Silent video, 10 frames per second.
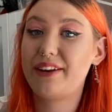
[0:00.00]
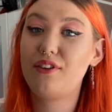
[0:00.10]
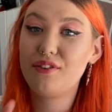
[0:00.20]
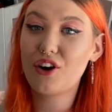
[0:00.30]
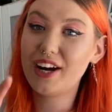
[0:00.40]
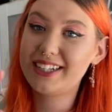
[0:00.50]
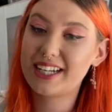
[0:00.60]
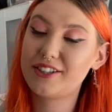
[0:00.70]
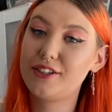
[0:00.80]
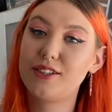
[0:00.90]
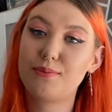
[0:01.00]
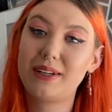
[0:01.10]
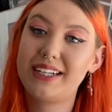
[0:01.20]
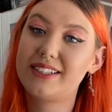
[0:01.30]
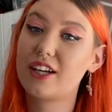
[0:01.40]
If you've got any tattoos,
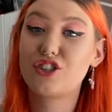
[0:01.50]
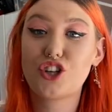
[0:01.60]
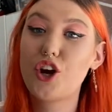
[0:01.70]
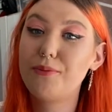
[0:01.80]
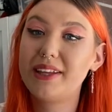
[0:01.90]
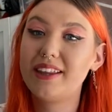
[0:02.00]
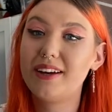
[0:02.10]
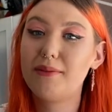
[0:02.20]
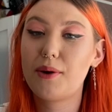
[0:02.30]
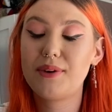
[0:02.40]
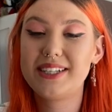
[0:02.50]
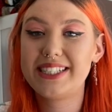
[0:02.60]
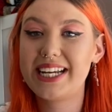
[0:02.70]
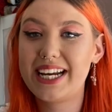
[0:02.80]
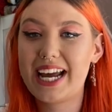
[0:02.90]
please show me them. I want to
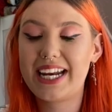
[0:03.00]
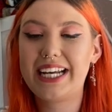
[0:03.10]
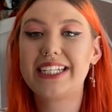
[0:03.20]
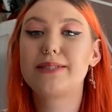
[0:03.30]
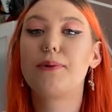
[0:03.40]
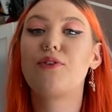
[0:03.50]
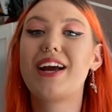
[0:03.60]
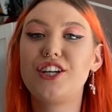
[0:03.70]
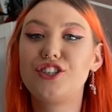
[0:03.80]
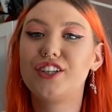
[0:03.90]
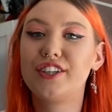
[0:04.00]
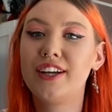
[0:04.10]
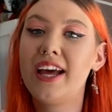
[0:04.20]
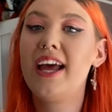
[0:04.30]
see any inspiration.